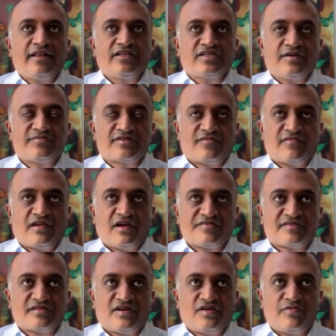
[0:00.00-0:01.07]
In terms of
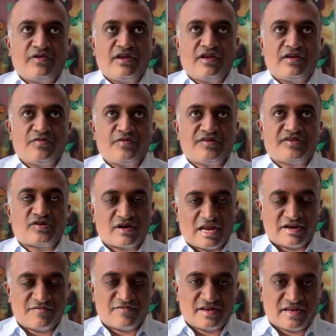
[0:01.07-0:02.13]
lifestyle, we, we
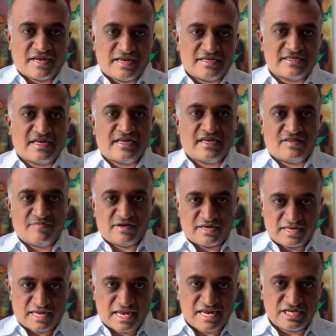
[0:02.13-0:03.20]
strongly advocate taking the
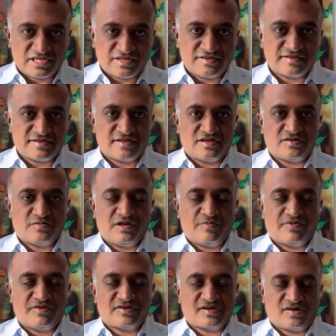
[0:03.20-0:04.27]
medications that
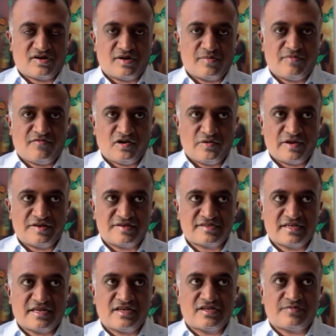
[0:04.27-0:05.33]
we prescribe following a
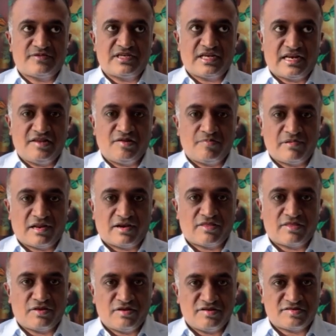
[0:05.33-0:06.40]
stent, particularly the
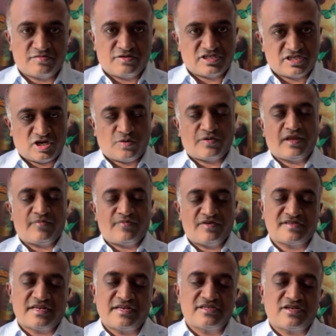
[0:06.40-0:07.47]
blood thinners, which help keep
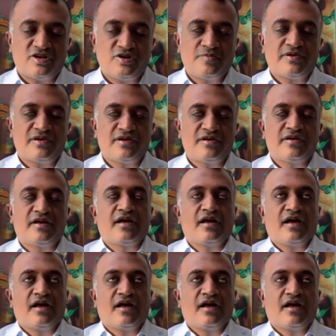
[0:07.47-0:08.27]
the stent open.